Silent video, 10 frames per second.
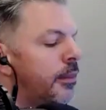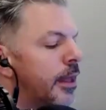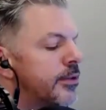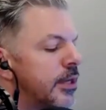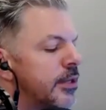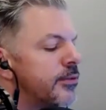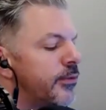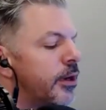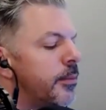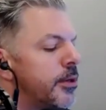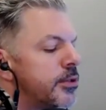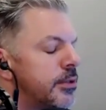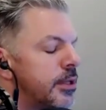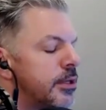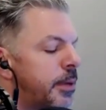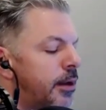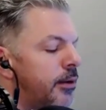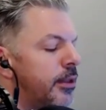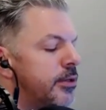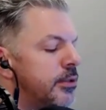that's it's very much this
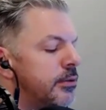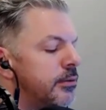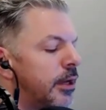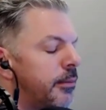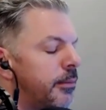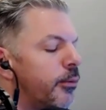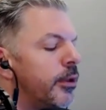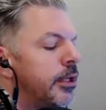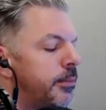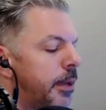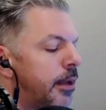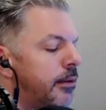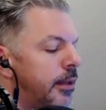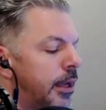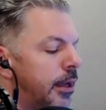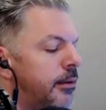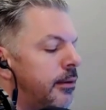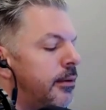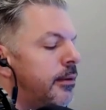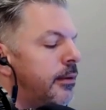pattern that you. I'd be willing to bet that
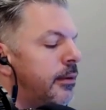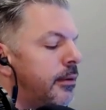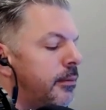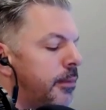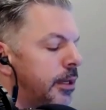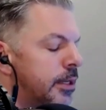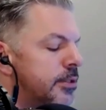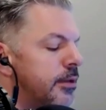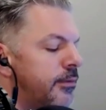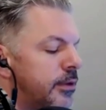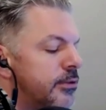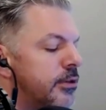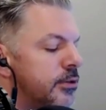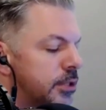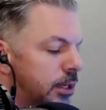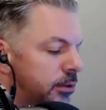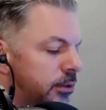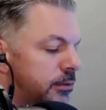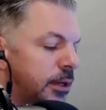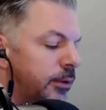because of the events in your
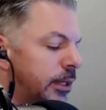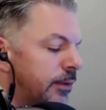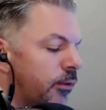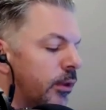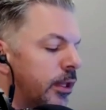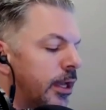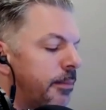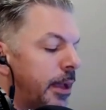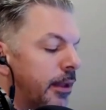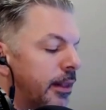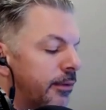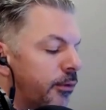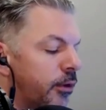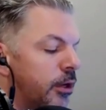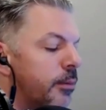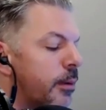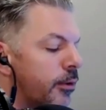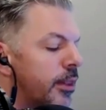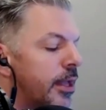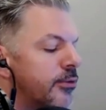childhood that we never really got back that far in your
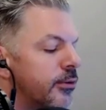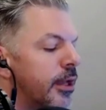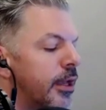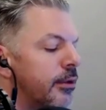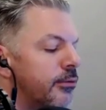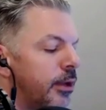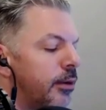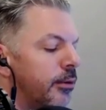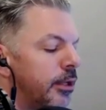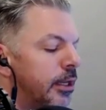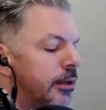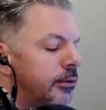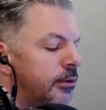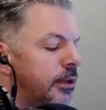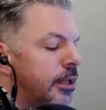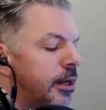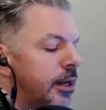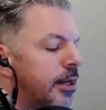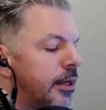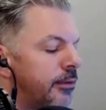memory and that's okay because we really get get an
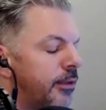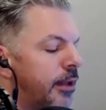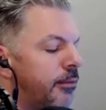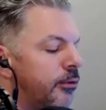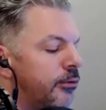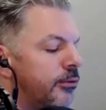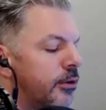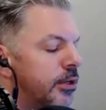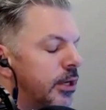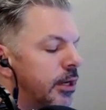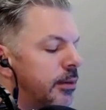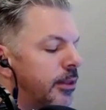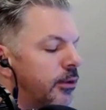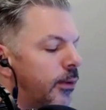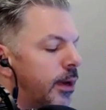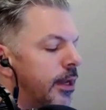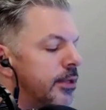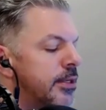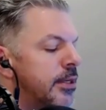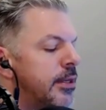idea of that once we start talking about the
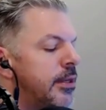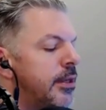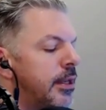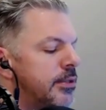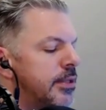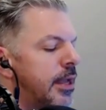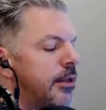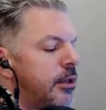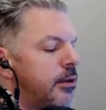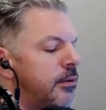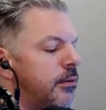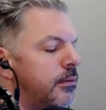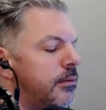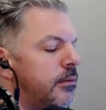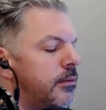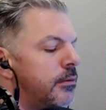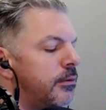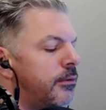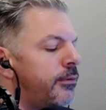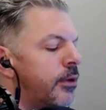whys is that you
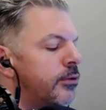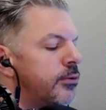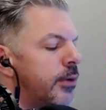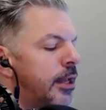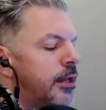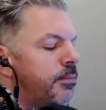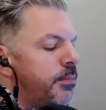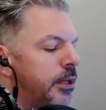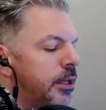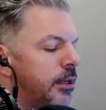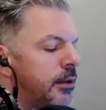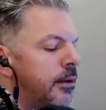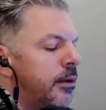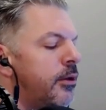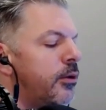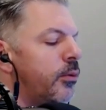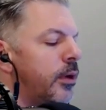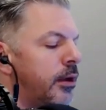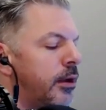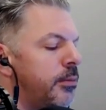felt you had to be
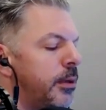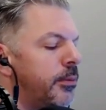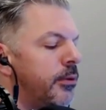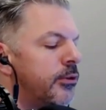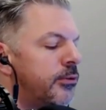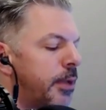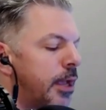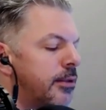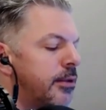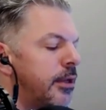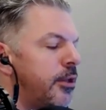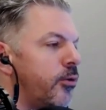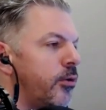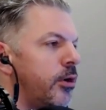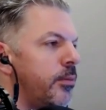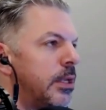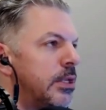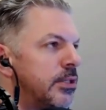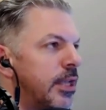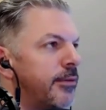what other people expect in order to be
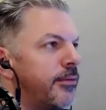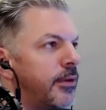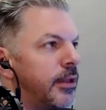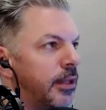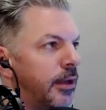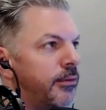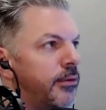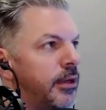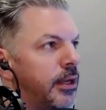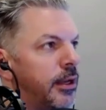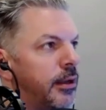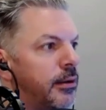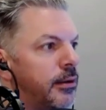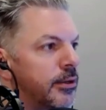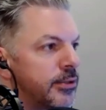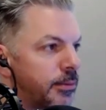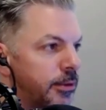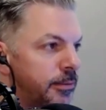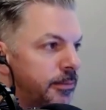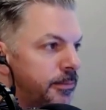safe and loved and
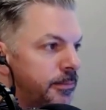accepted